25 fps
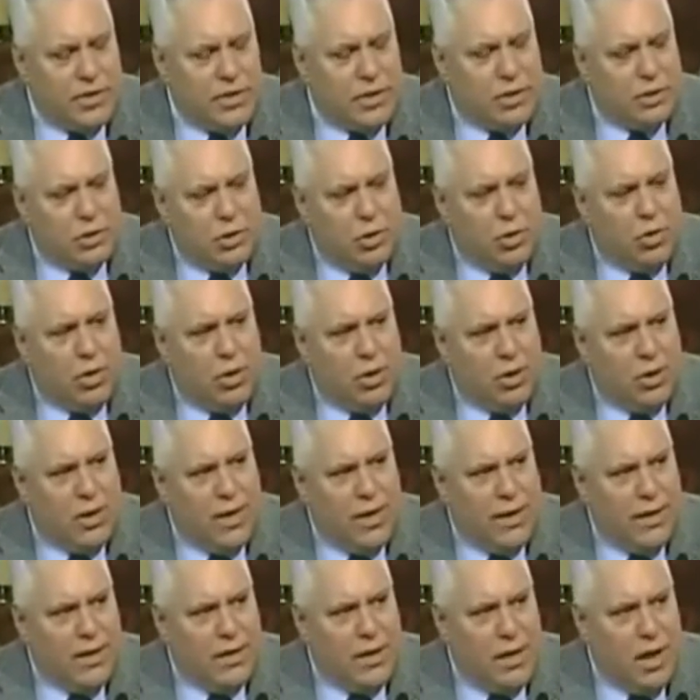The Lord
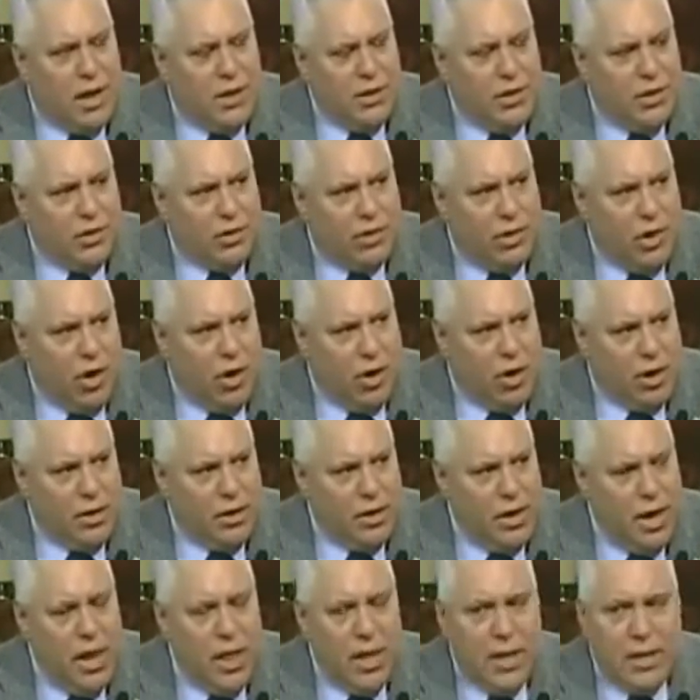laid it on your heart
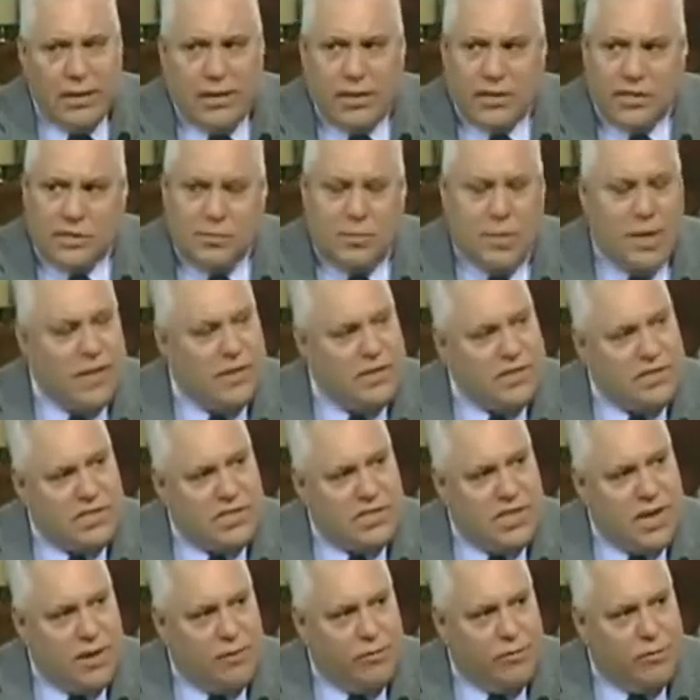to spend
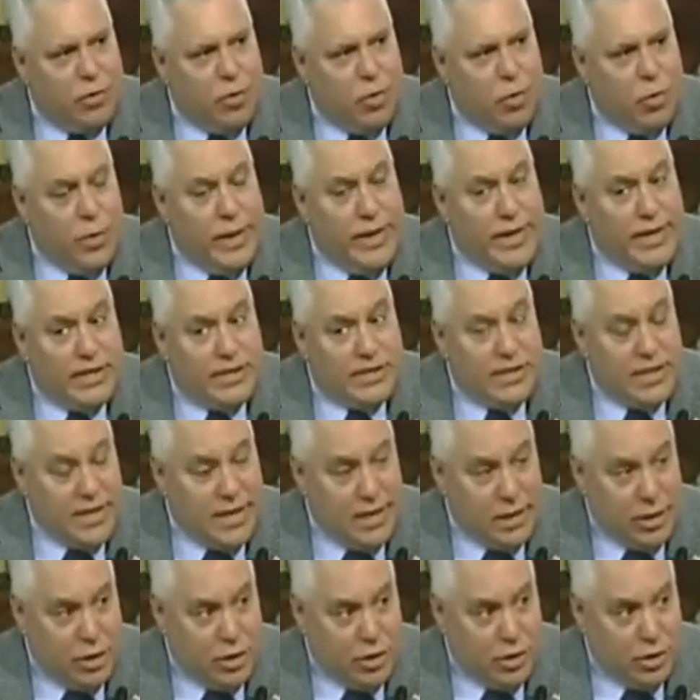several weeks
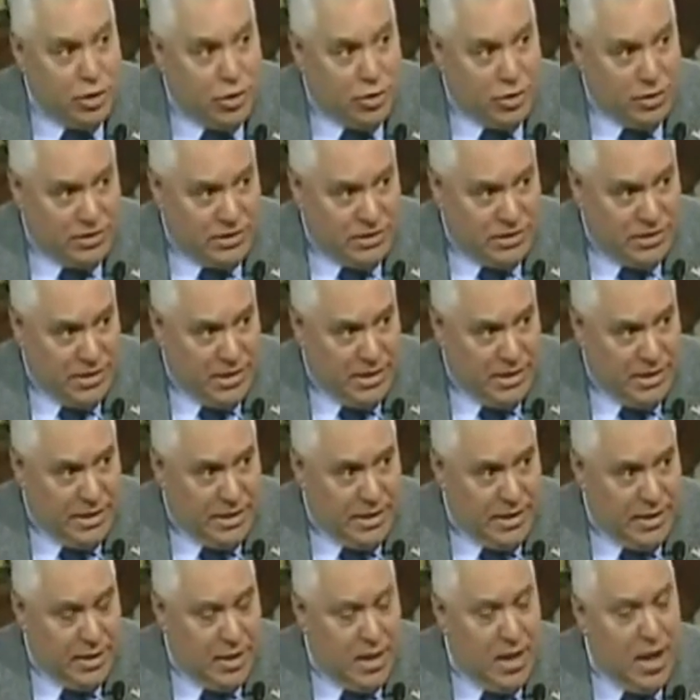in New York
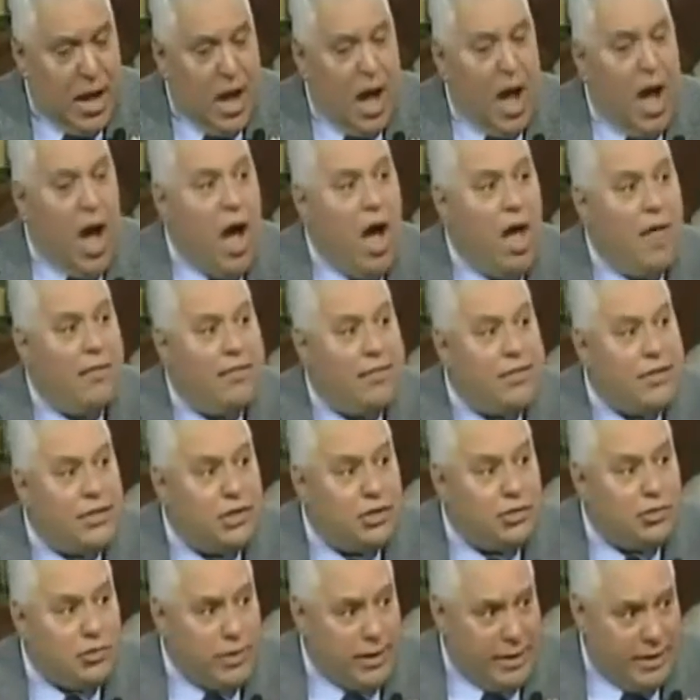City on the
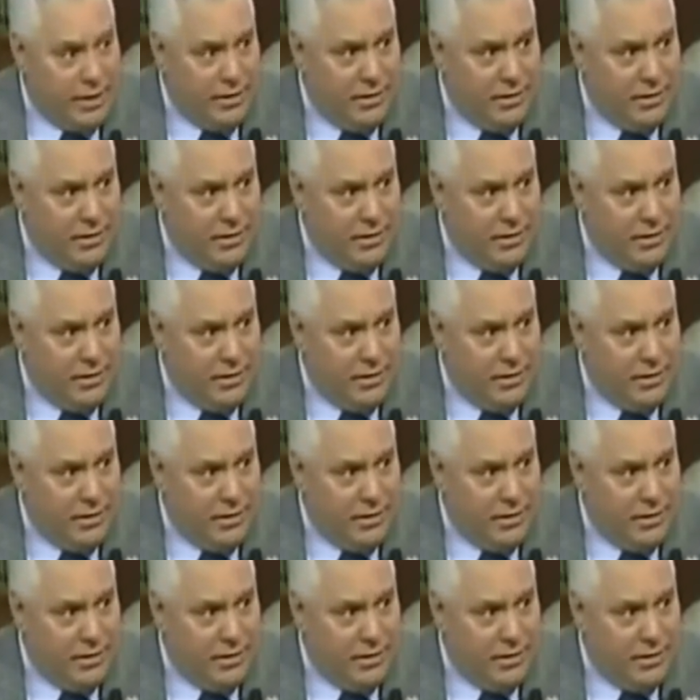street.